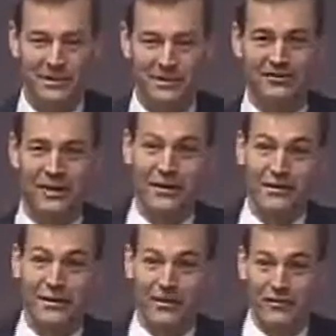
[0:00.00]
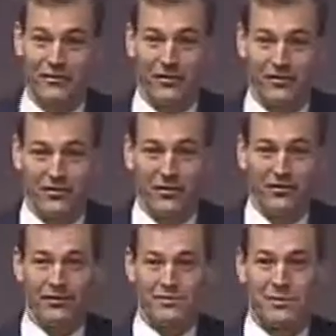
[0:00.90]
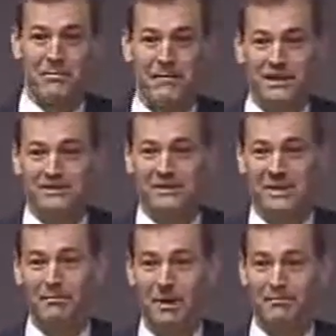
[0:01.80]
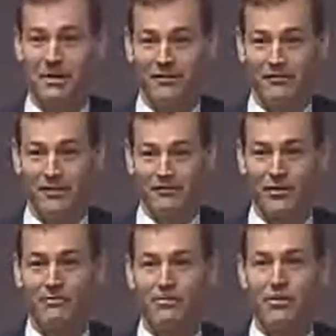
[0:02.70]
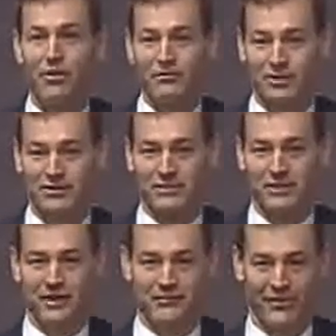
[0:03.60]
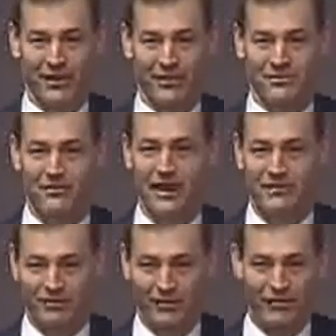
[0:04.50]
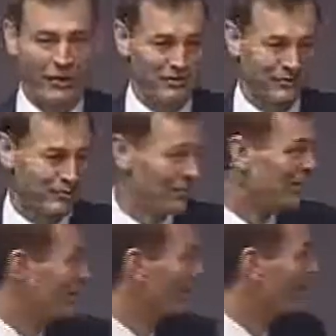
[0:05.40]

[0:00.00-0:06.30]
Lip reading: is that enough? Or are there some patients that might benefit from more risk stratification? That's the question.